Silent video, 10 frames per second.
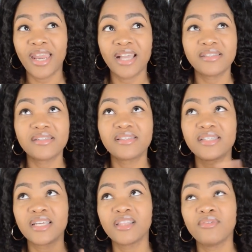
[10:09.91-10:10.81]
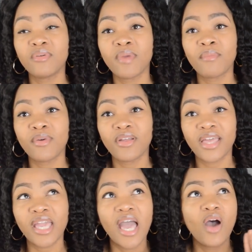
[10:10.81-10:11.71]
And I distinctly remember
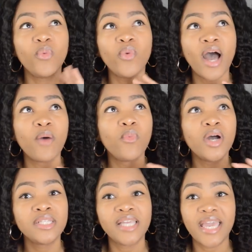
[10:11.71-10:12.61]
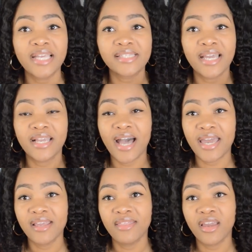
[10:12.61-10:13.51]
like one uh, one case, I
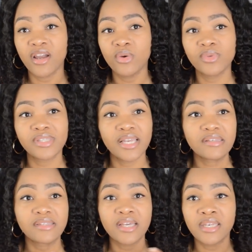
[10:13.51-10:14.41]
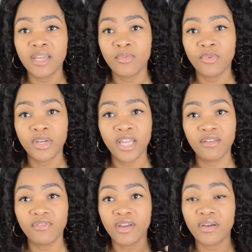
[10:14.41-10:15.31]
got in there, it was like a Sunday
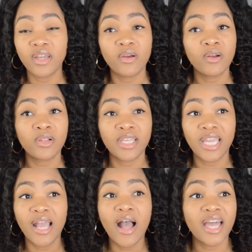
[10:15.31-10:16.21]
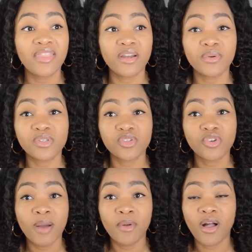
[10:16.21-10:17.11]
morning, very early, and there was a
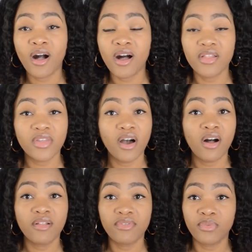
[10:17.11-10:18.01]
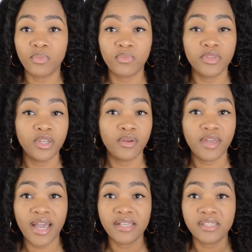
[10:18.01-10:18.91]
trauma call. All of, you know,
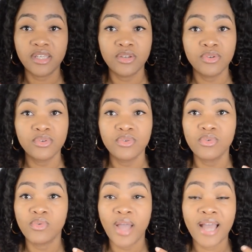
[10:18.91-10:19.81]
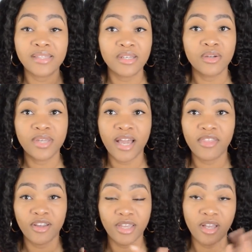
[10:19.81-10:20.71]
the ICU had to go down
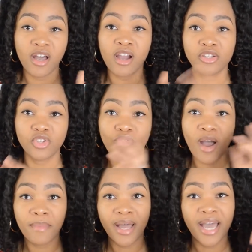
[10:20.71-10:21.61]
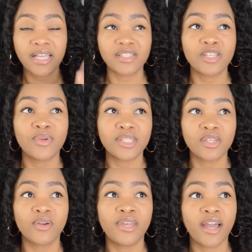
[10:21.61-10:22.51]
there, like our trauma ICU had
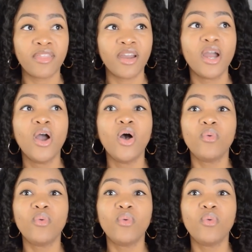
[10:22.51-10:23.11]
to go down there.